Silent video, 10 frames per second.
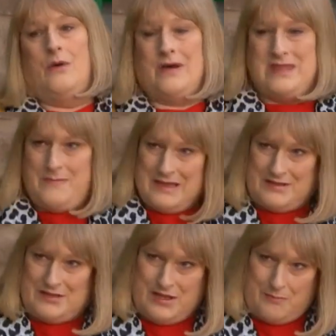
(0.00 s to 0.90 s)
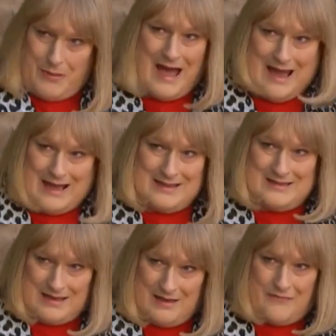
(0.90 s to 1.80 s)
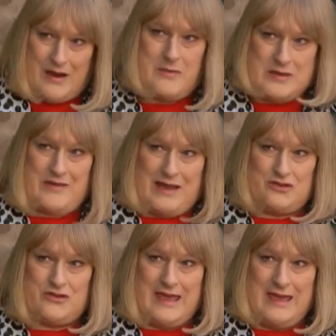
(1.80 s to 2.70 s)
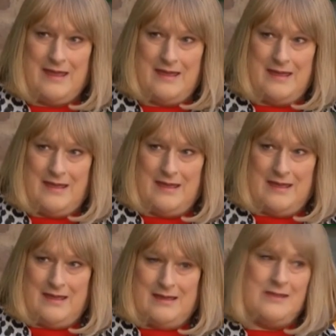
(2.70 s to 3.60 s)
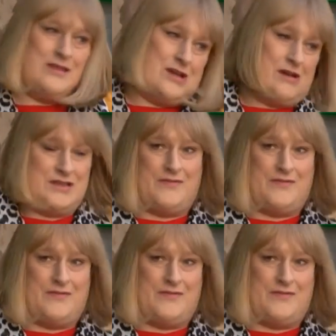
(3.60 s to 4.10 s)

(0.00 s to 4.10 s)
when they message you back to confirm your entry, they charge you